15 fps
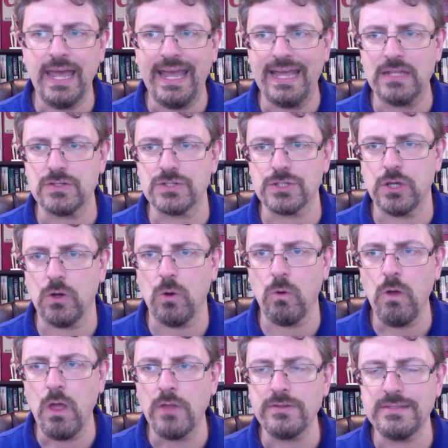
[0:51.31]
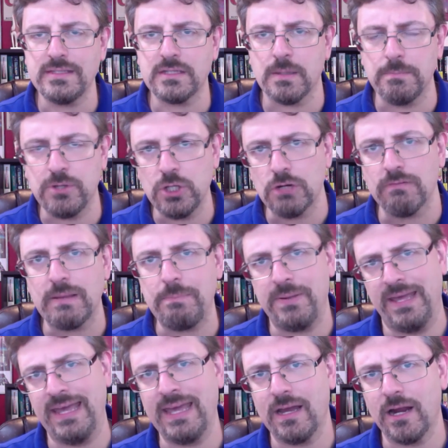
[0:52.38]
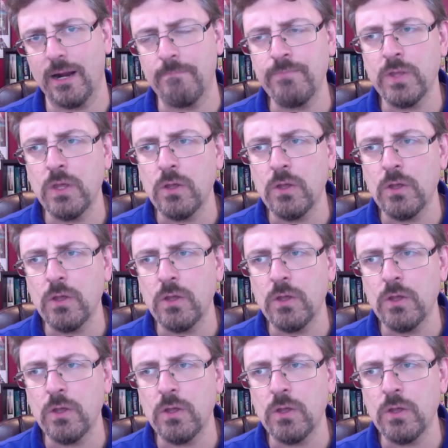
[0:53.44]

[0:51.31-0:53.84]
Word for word: And so computer repair